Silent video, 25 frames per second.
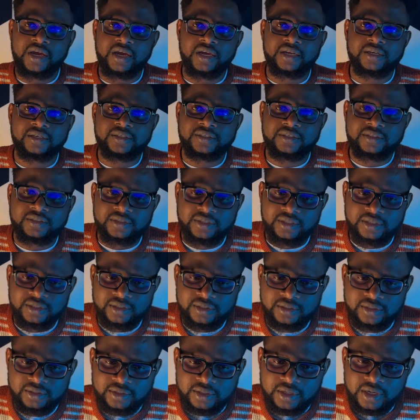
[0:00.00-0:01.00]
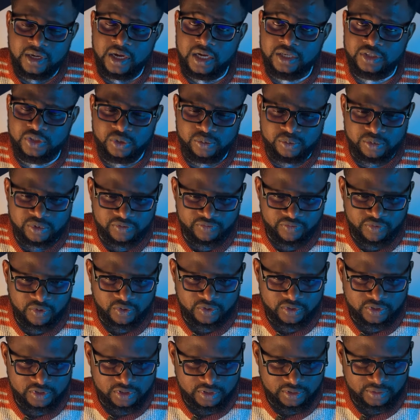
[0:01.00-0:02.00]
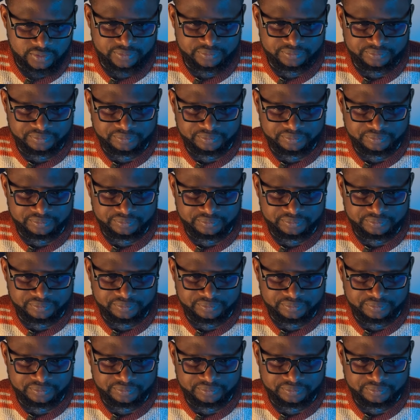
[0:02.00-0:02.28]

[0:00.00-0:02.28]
and 6 atoms of oxygen.